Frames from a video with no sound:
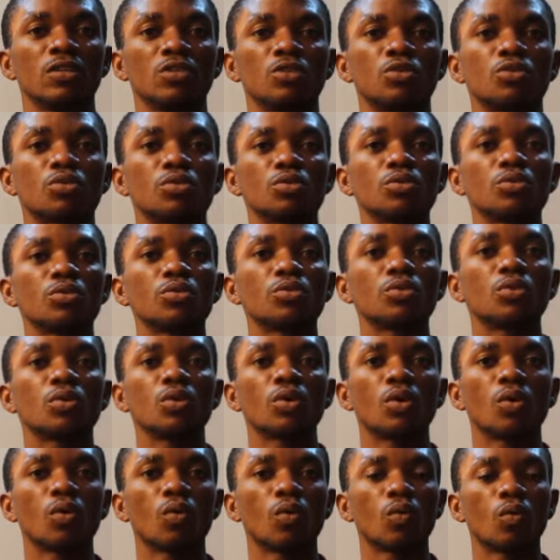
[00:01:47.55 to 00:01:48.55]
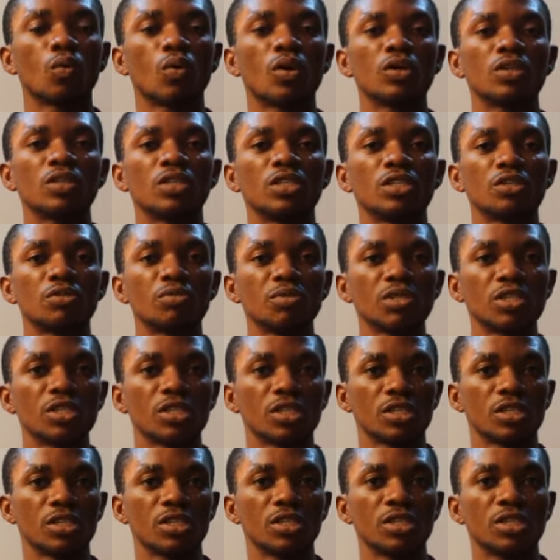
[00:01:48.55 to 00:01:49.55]
through 1
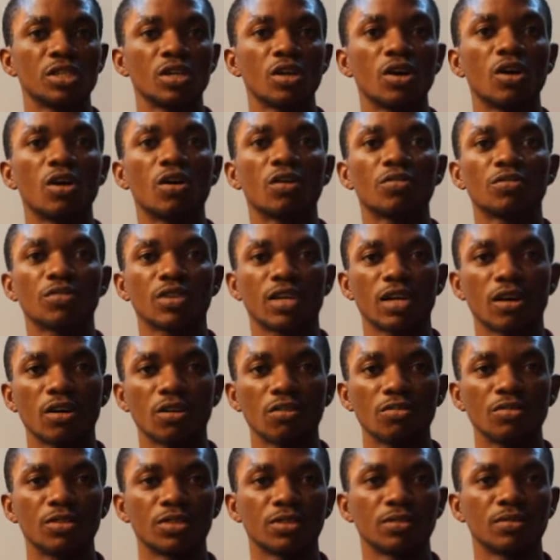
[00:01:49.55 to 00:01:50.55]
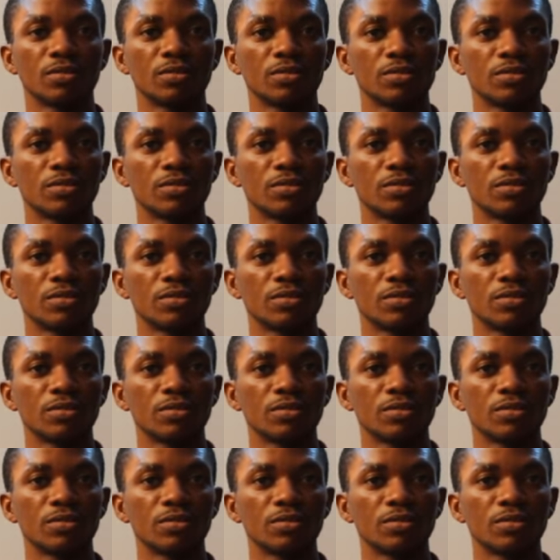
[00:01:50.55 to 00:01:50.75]
degree of Kelvin.